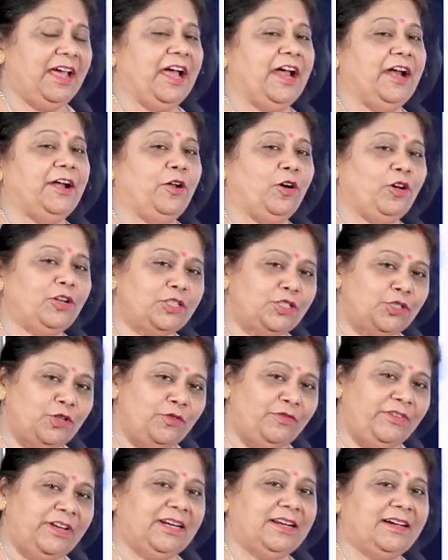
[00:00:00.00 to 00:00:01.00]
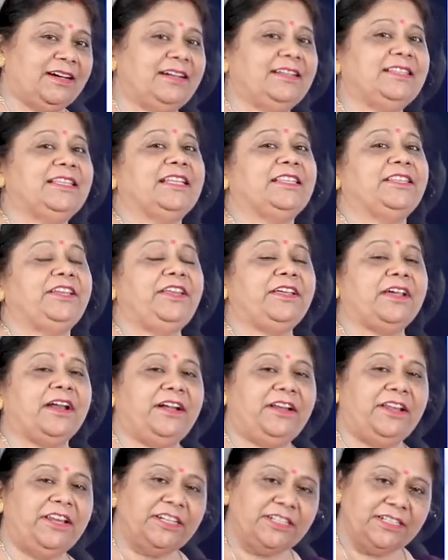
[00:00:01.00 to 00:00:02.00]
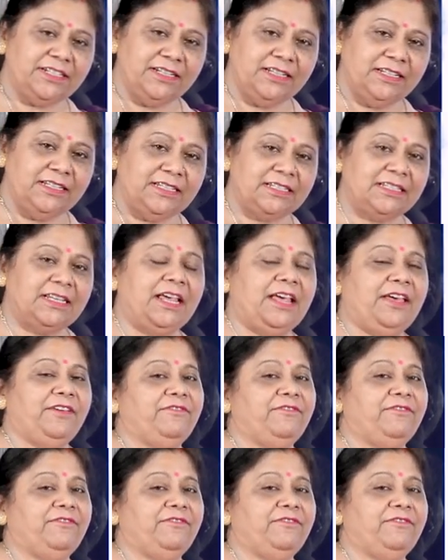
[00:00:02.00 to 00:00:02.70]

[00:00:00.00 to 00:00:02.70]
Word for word: and also we learned the three conditions